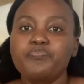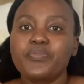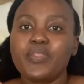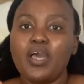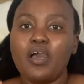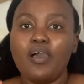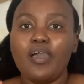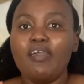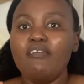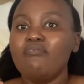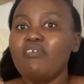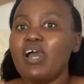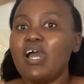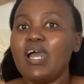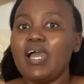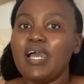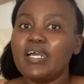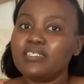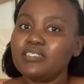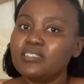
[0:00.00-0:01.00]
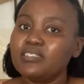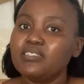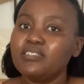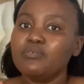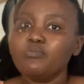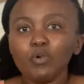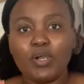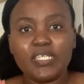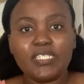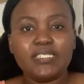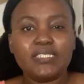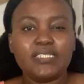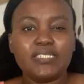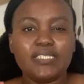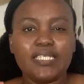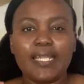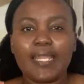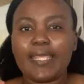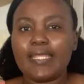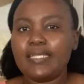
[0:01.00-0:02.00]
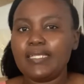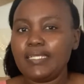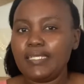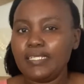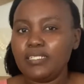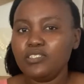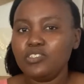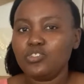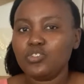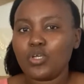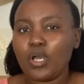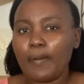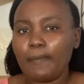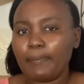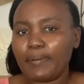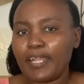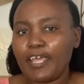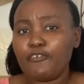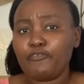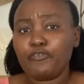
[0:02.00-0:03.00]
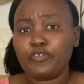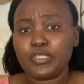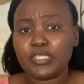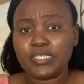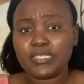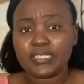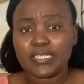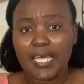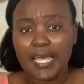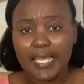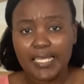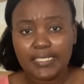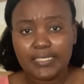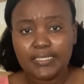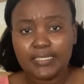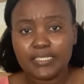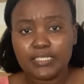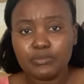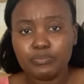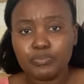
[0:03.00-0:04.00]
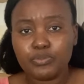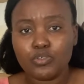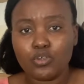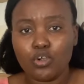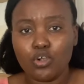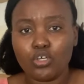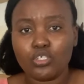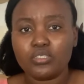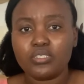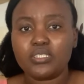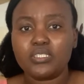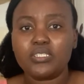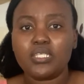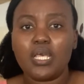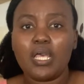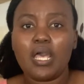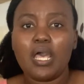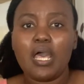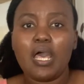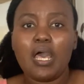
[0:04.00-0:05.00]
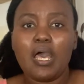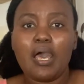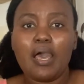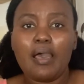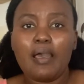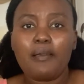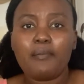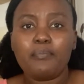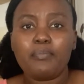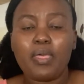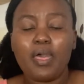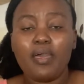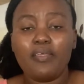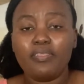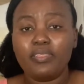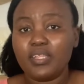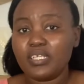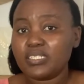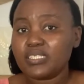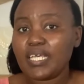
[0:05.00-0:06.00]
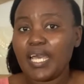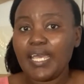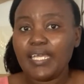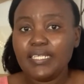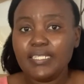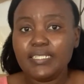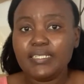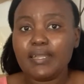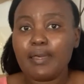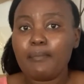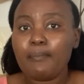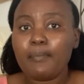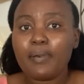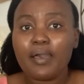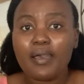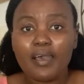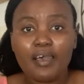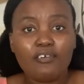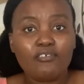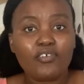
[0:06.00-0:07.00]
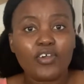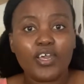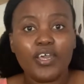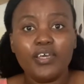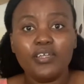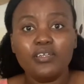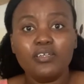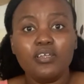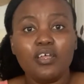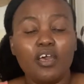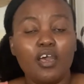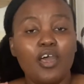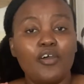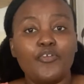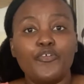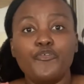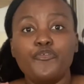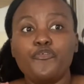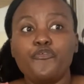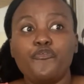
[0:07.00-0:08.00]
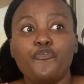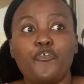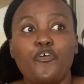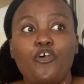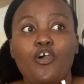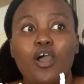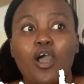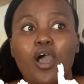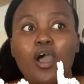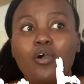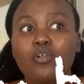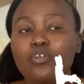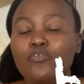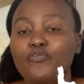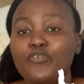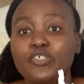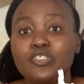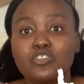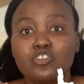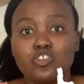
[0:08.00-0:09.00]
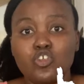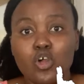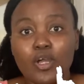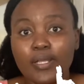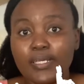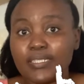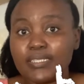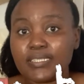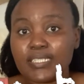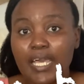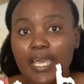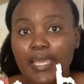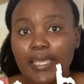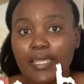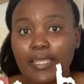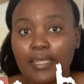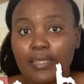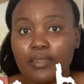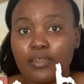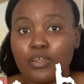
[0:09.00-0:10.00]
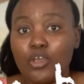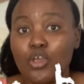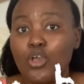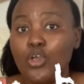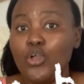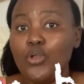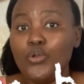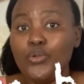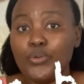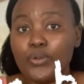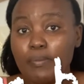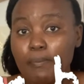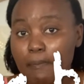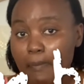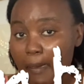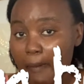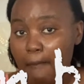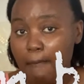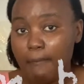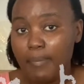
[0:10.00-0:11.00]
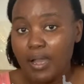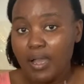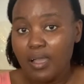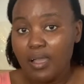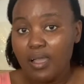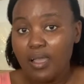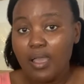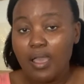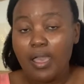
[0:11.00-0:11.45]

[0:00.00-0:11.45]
However, I asked them, what is it that I need to apply for this ID? Because this ID number, I've had it, I don't know for how, for as long as I can remember.